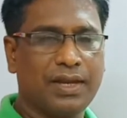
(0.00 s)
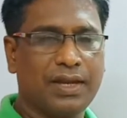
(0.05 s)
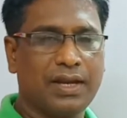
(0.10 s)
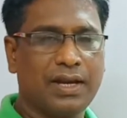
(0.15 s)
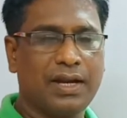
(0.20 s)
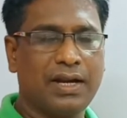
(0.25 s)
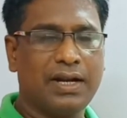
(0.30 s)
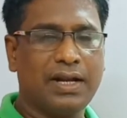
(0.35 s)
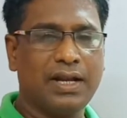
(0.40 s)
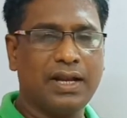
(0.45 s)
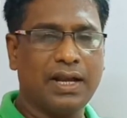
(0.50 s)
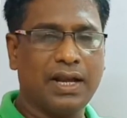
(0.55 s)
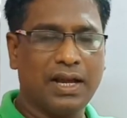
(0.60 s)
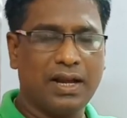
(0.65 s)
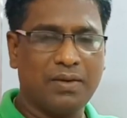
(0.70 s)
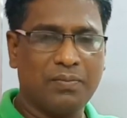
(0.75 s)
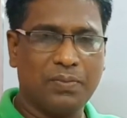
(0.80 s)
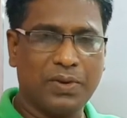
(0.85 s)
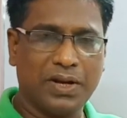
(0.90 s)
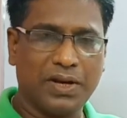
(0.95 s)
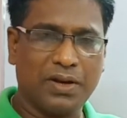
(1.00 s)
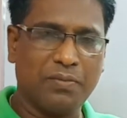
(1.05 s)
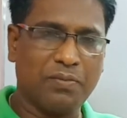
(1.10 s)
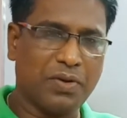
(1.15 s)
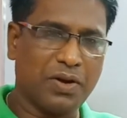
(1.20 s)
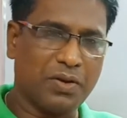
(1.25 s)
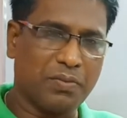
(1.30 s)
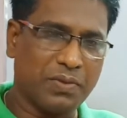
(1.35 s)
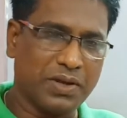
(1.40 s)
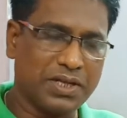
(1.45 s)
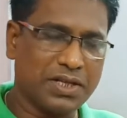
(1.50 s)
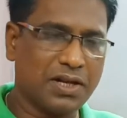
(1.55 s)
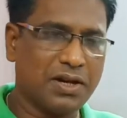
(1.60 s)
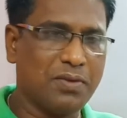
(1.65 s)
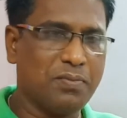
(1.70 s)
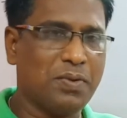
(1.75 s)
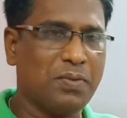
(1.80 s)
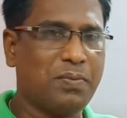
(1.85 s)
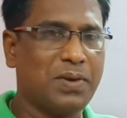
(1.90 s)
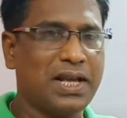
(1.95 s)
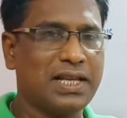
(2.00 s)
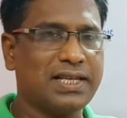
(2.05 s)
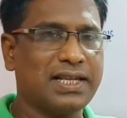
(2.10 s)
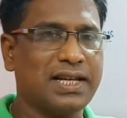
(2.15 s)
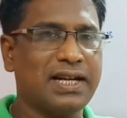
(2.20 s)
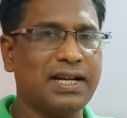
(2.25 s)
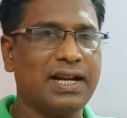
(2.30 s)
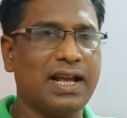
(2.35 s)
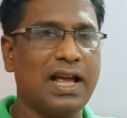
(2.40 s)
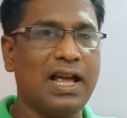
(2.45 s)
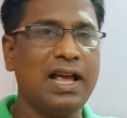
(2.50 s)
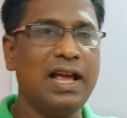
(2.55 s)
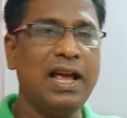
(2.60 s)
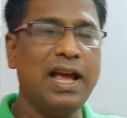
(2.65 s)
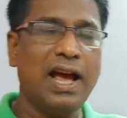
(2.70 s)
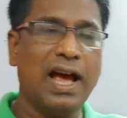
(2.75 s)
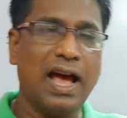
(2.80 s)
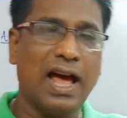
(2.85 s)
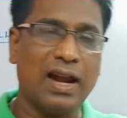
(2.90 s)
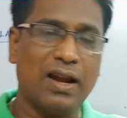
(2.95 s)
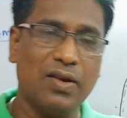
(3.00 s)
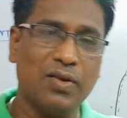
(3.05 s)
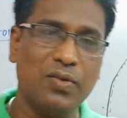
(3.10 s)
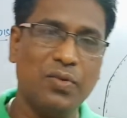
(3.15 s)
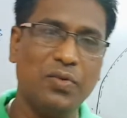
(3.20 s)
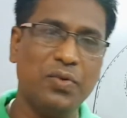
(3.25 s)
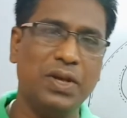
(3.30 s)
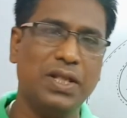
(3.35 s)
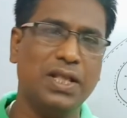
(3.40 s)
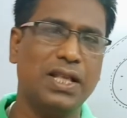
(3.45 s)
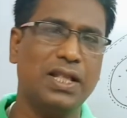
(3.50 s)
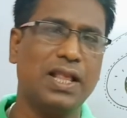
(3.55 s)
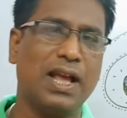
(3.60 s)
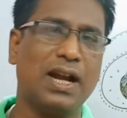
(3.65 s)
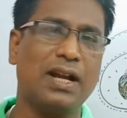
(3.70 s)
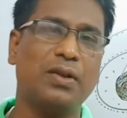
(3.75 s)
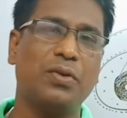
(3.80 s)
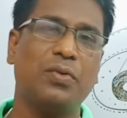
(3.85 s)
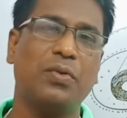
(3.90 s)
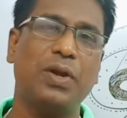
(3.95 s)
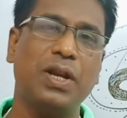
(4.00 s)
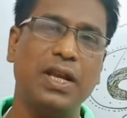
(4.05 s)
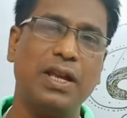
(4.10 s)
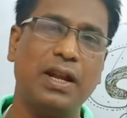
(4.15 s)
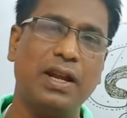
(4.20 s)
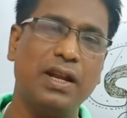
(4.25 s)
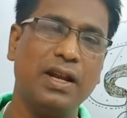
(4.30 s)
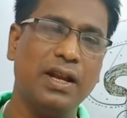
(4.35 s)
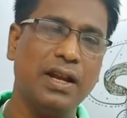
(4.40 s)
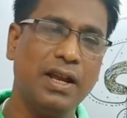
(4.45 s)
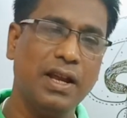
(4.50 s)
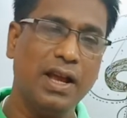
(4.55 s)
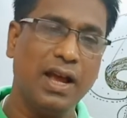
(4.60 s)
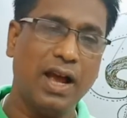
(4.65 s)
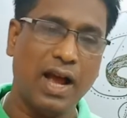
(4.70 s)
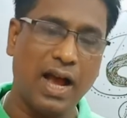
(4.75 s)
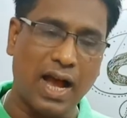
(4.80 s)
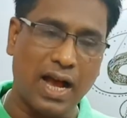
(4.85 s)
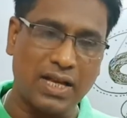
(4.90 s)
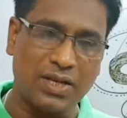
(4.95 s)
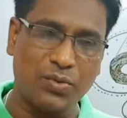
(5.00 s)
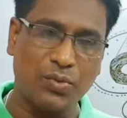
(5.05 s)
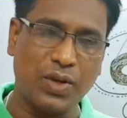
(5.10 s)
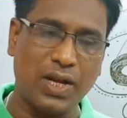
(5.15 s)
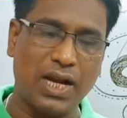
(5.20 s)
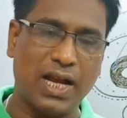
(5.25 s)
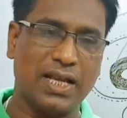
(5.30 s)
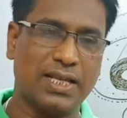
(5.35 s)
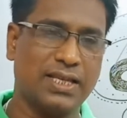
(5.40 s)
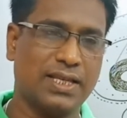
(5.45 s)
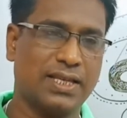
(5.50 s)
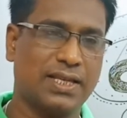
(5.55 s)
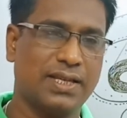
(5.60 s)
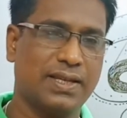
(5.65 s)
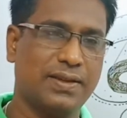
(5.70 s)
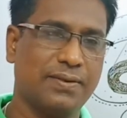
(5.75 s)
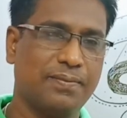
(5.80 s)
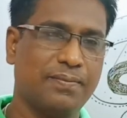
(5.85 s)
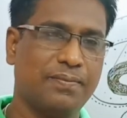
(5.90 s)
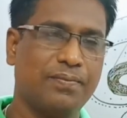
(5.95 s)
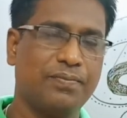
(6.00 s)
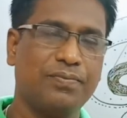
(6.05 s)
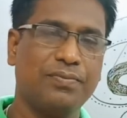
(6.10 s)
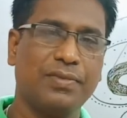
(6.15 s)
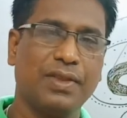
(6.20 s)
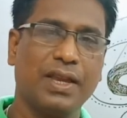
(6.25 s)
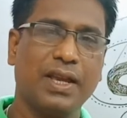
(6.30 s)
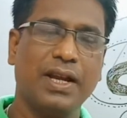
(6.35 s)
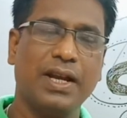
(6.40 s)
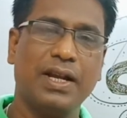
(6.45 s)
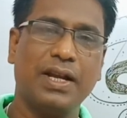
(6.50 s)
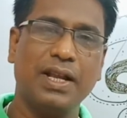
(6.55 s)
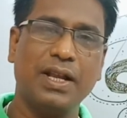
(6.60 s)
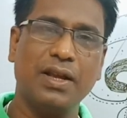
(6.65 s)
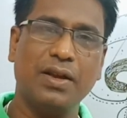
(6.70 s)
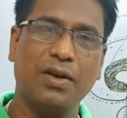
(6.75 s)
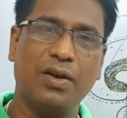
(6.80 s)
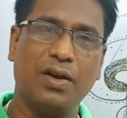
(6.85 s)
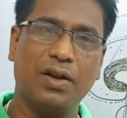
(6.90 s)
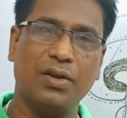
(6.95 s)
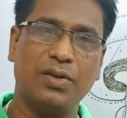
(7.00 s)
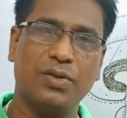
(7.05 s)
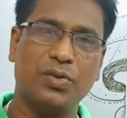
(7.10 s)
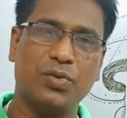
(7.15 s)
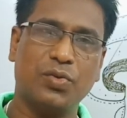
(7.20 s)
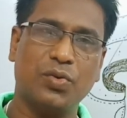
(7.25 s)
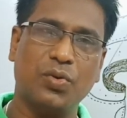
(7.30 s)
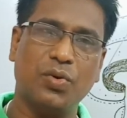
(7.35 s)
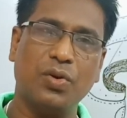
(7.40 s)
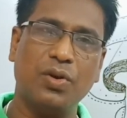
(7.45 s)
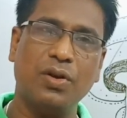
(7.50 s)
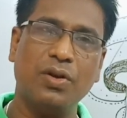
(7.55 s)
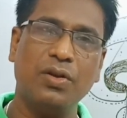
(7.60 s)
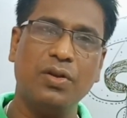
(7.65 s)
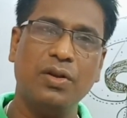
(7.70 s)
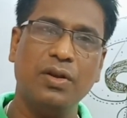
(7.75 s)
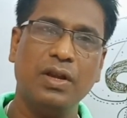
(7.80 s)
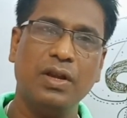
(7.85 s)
It helps in formation of a placenta along with that chorion, as well as it also